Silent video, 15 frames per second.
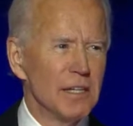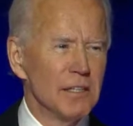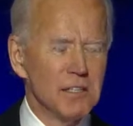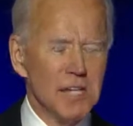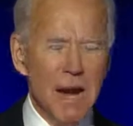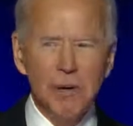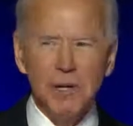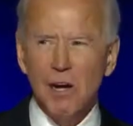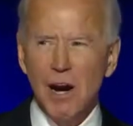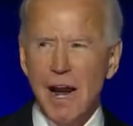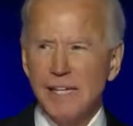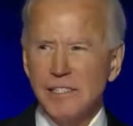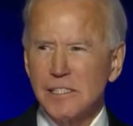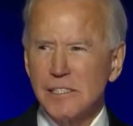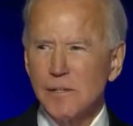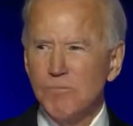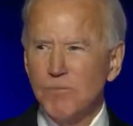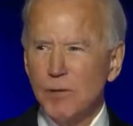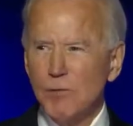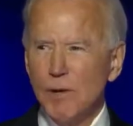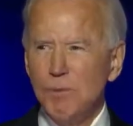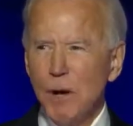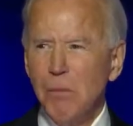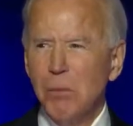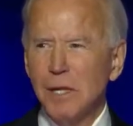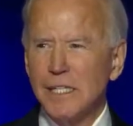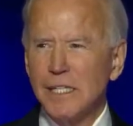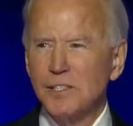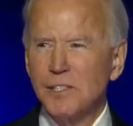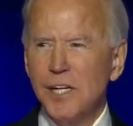Democrats,
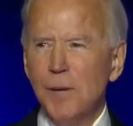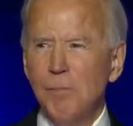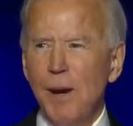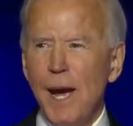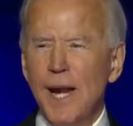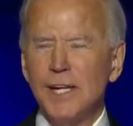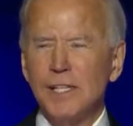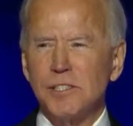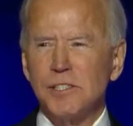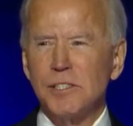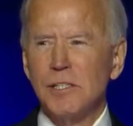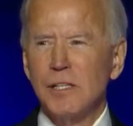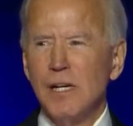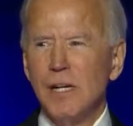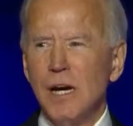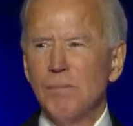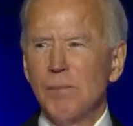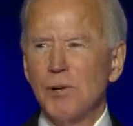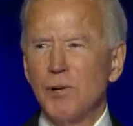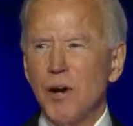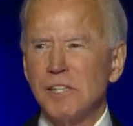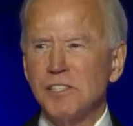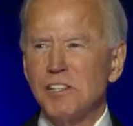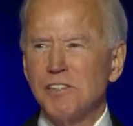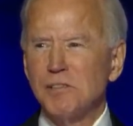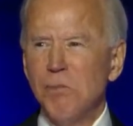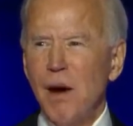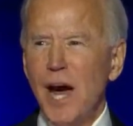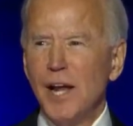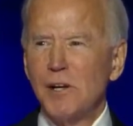Republicans, independents, progressives,
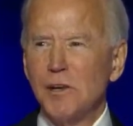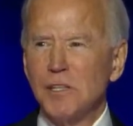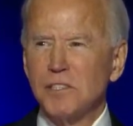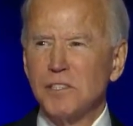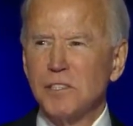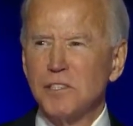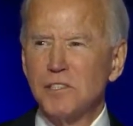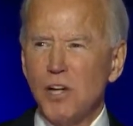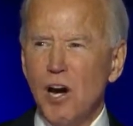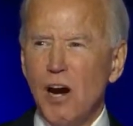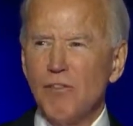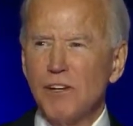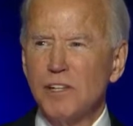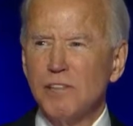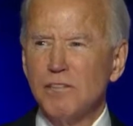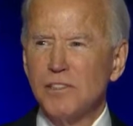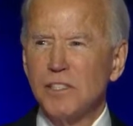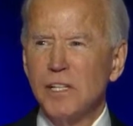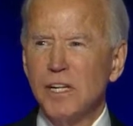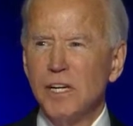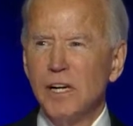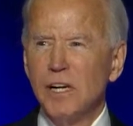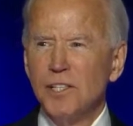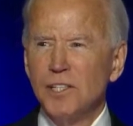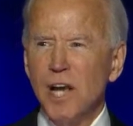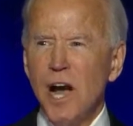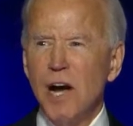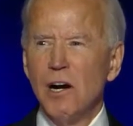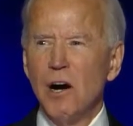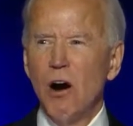moderates, conservatives,
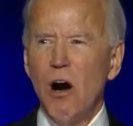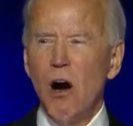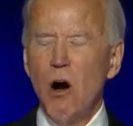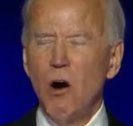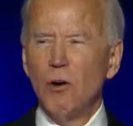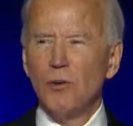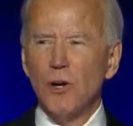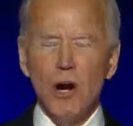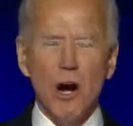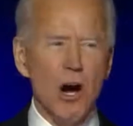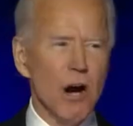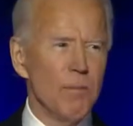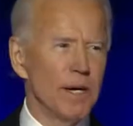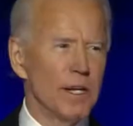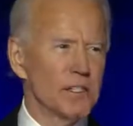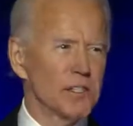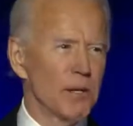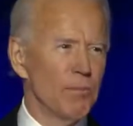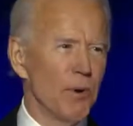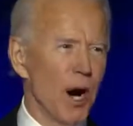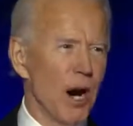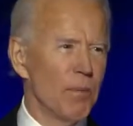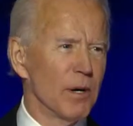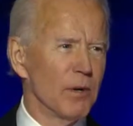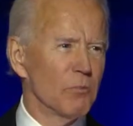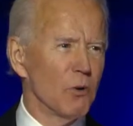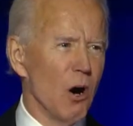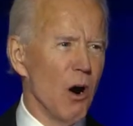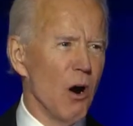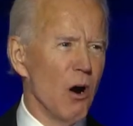young, old, urban, suburban,
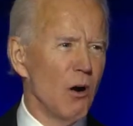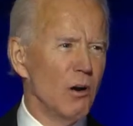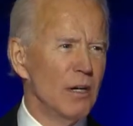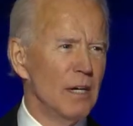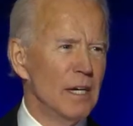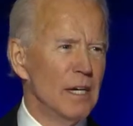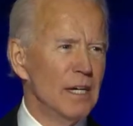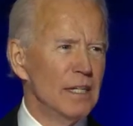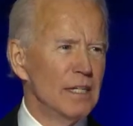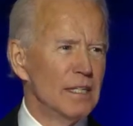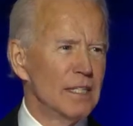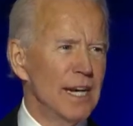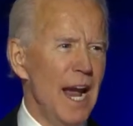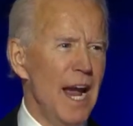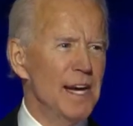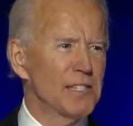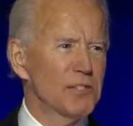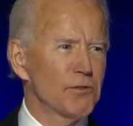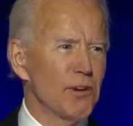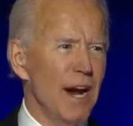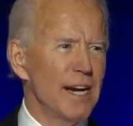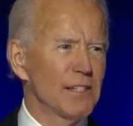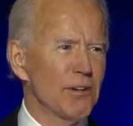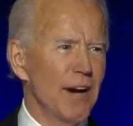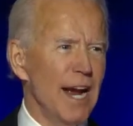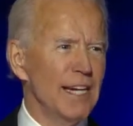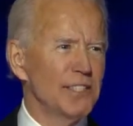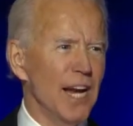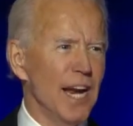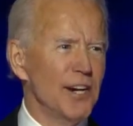rural, gay, straight,
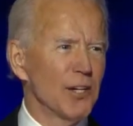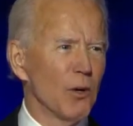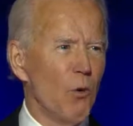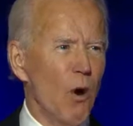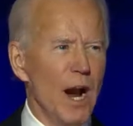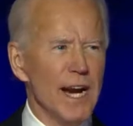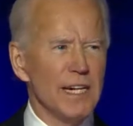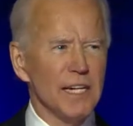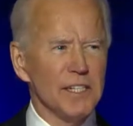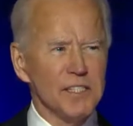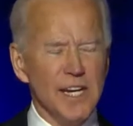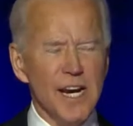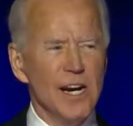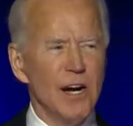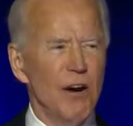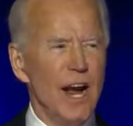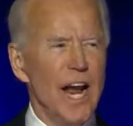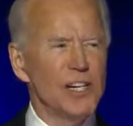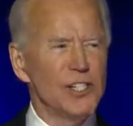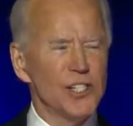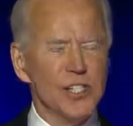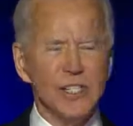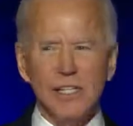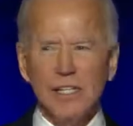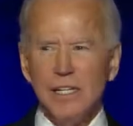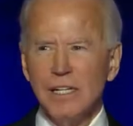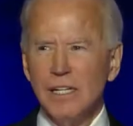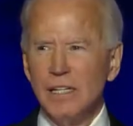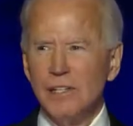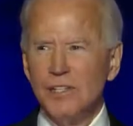transgender, white, Latino, Asian,
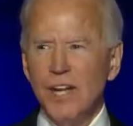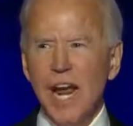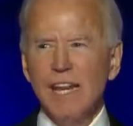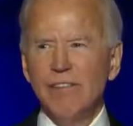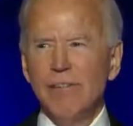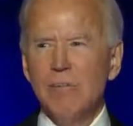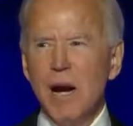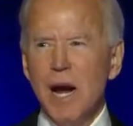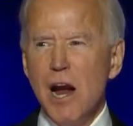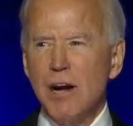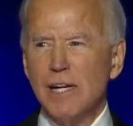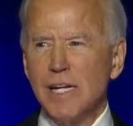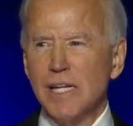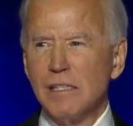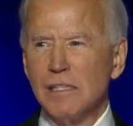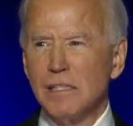Native American.